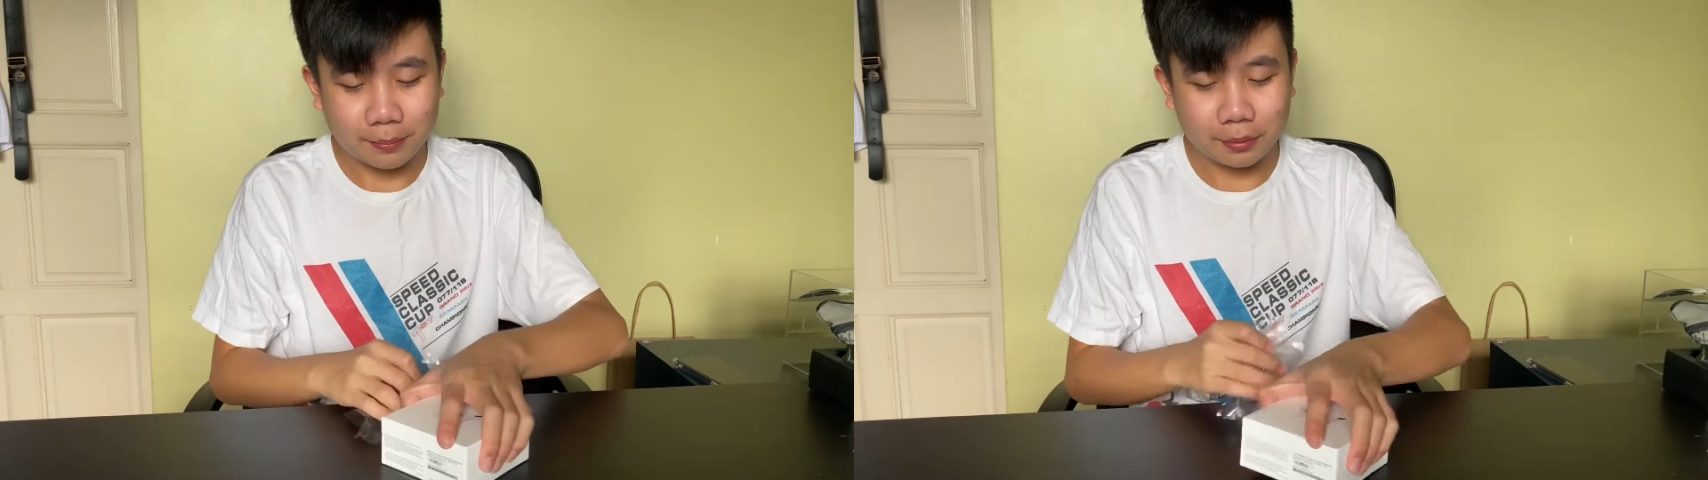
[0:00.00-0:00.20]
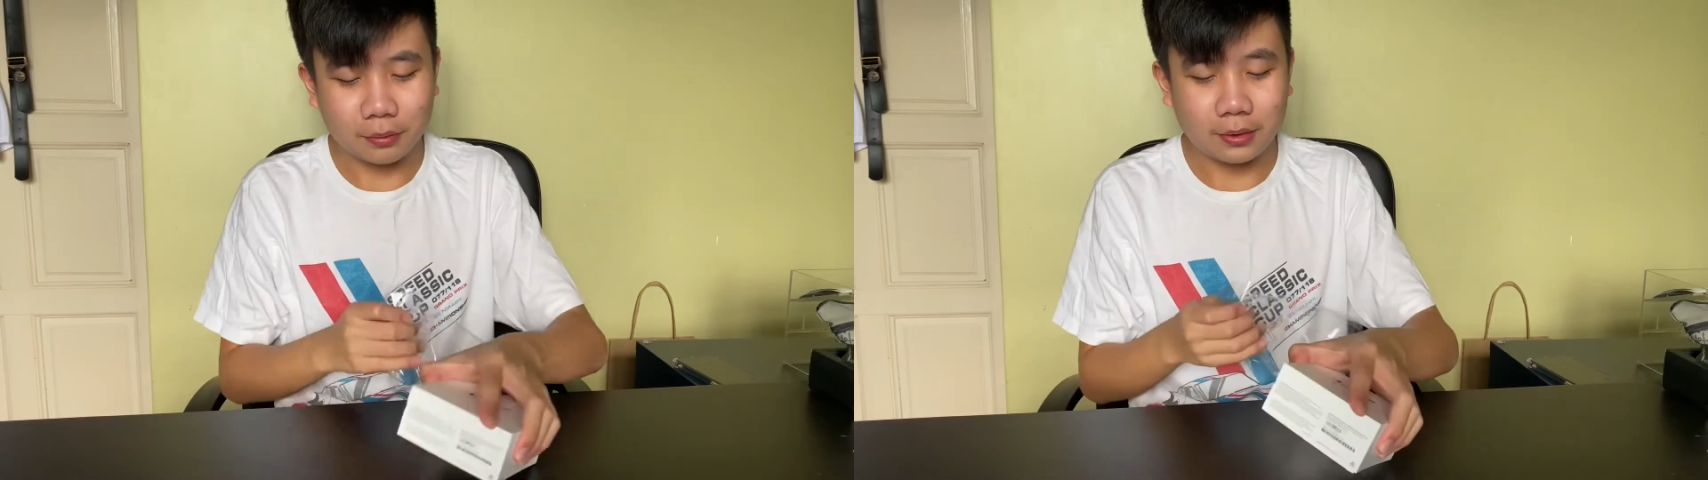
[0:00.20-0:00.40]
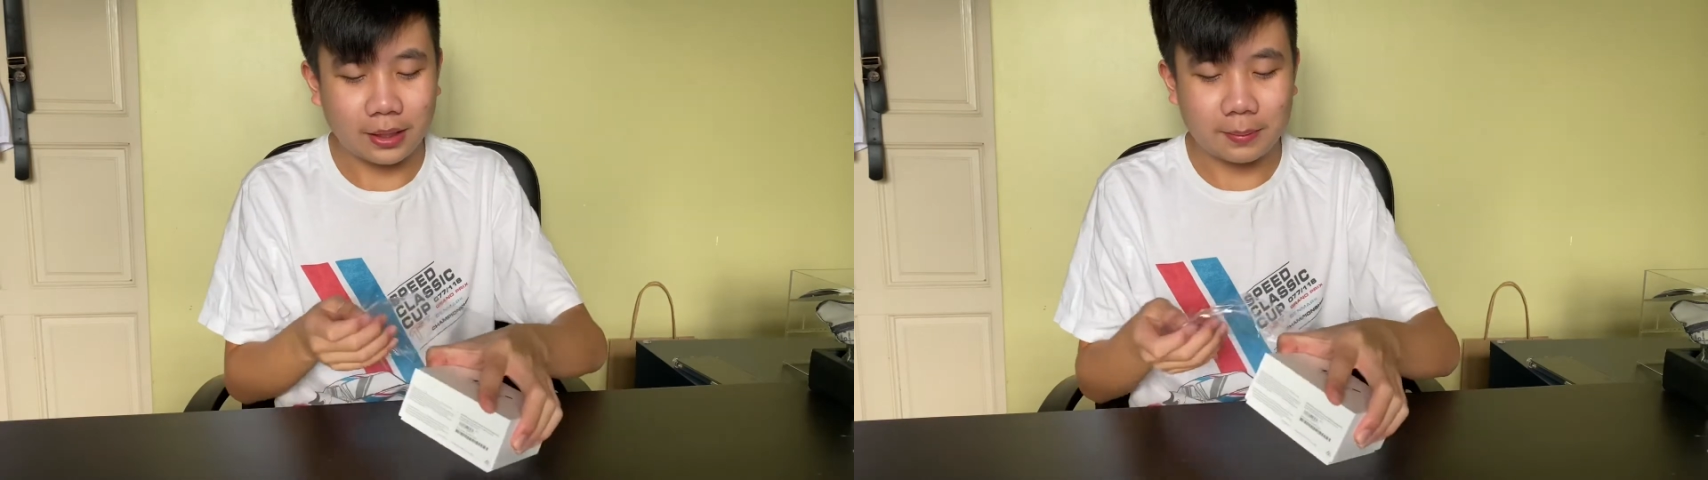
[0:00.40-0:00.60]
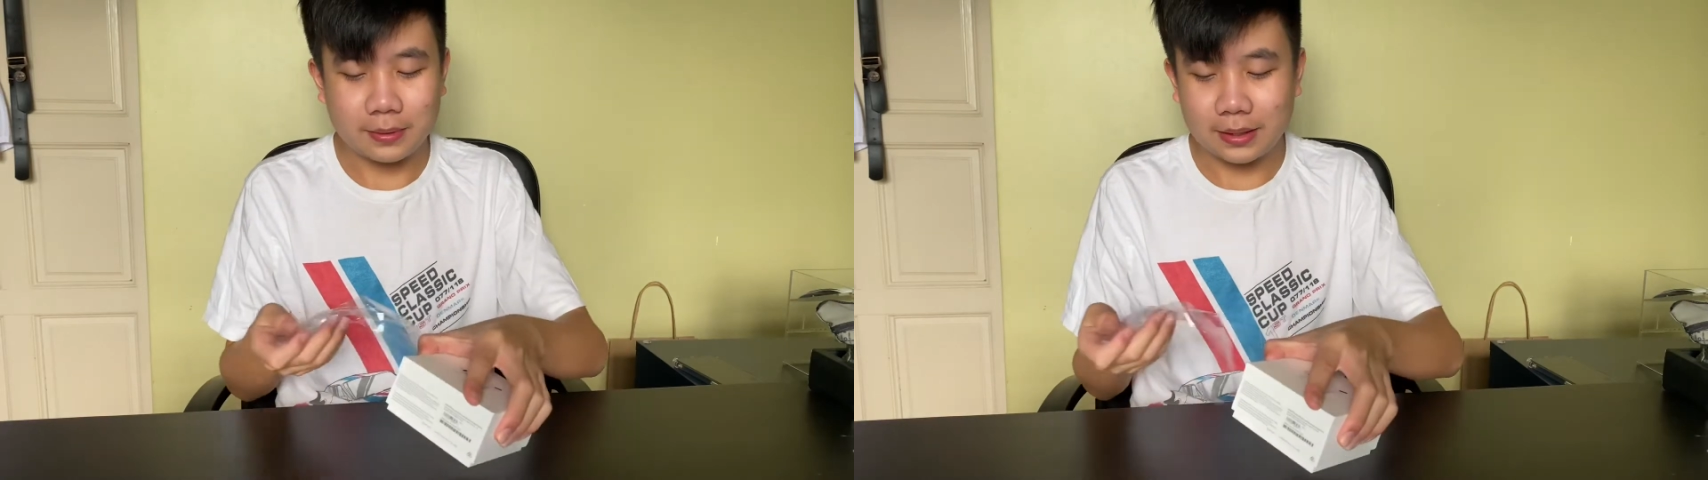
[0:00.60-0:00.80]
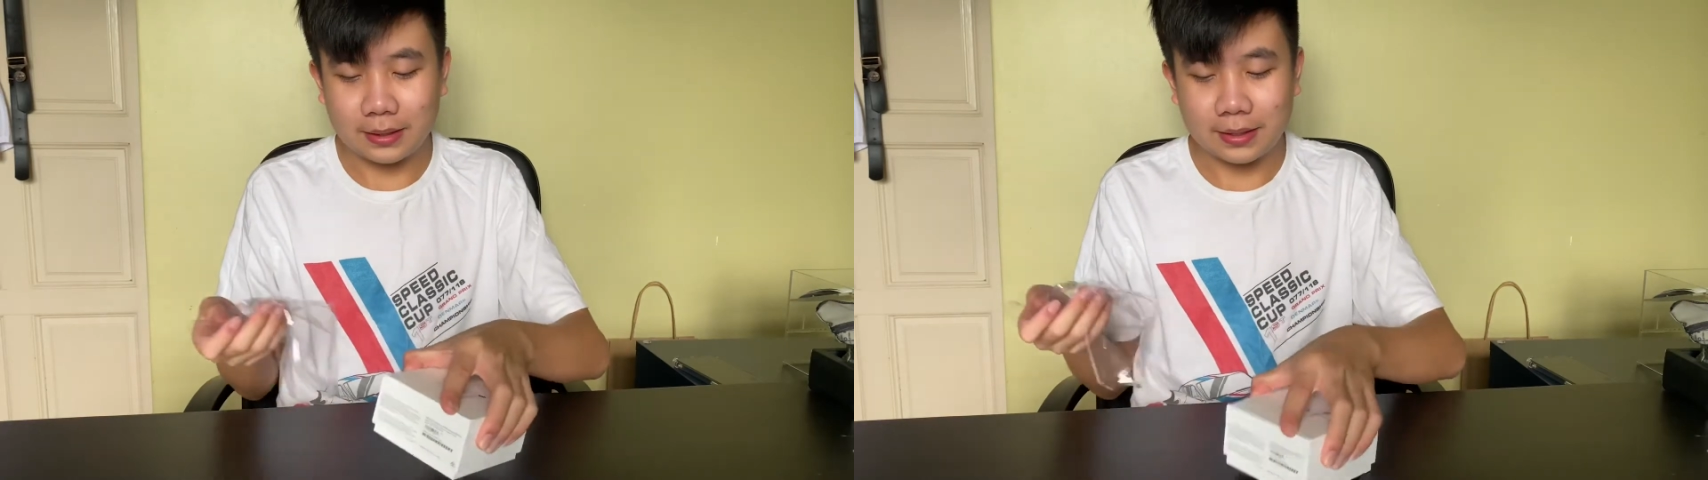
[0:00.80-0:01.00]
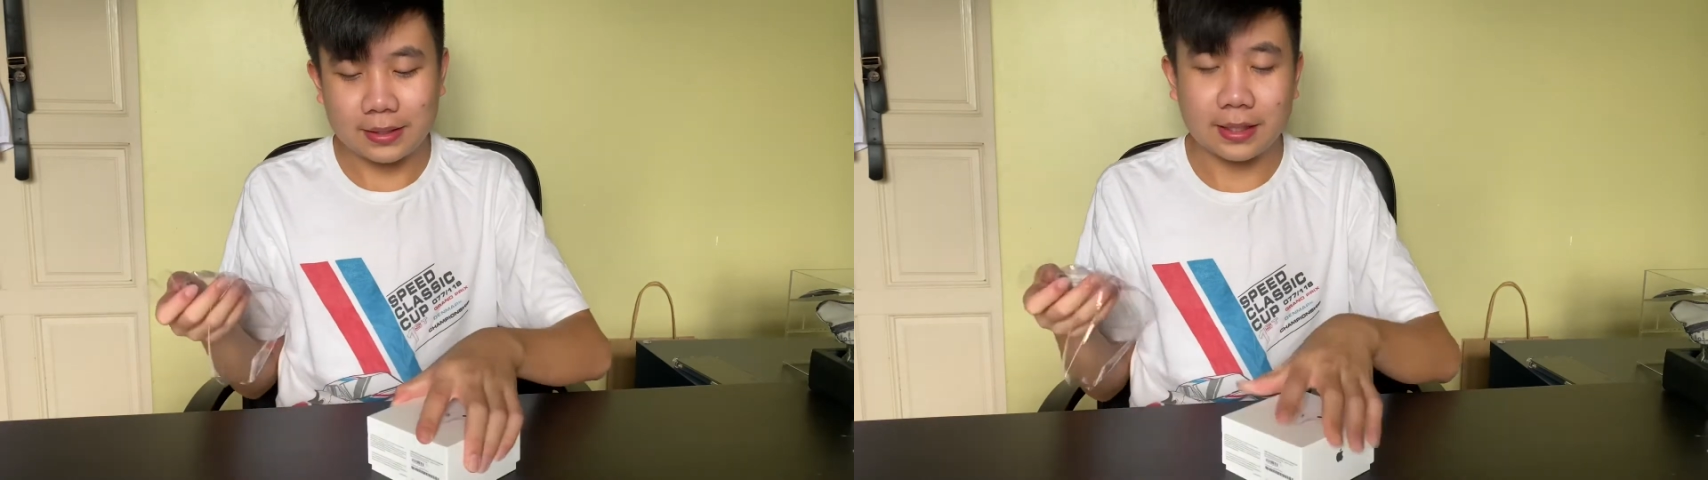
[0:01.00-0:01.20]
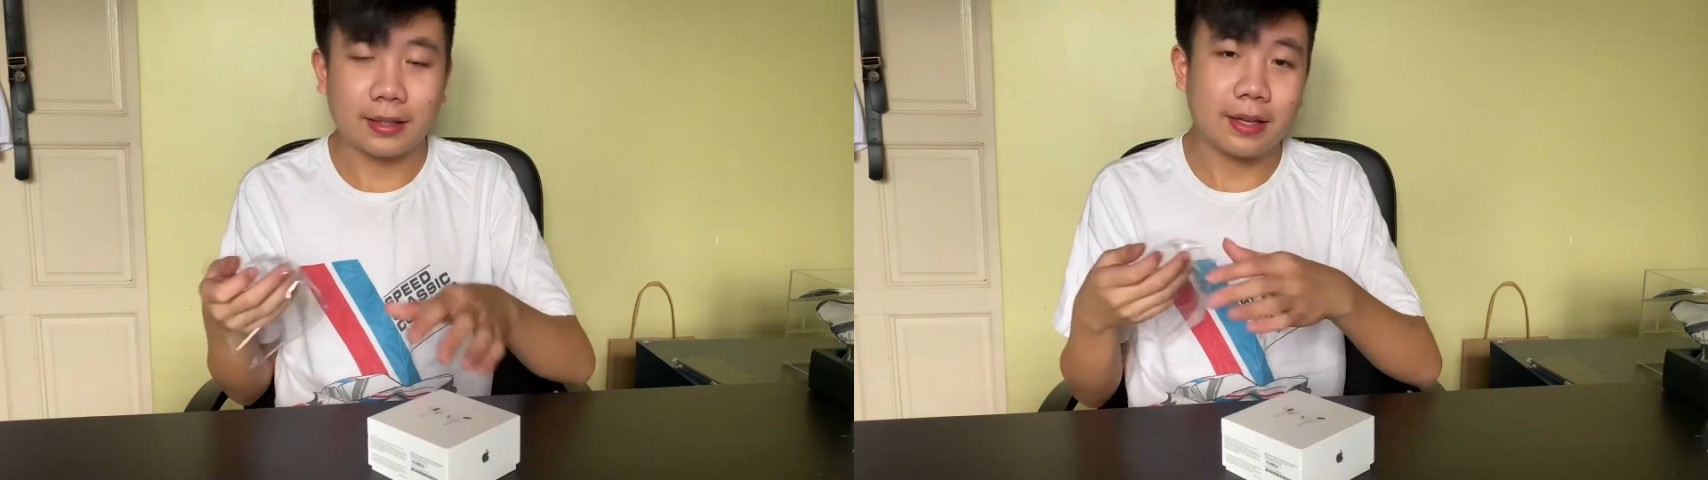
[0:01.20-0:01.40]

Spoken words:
pull tabs and things like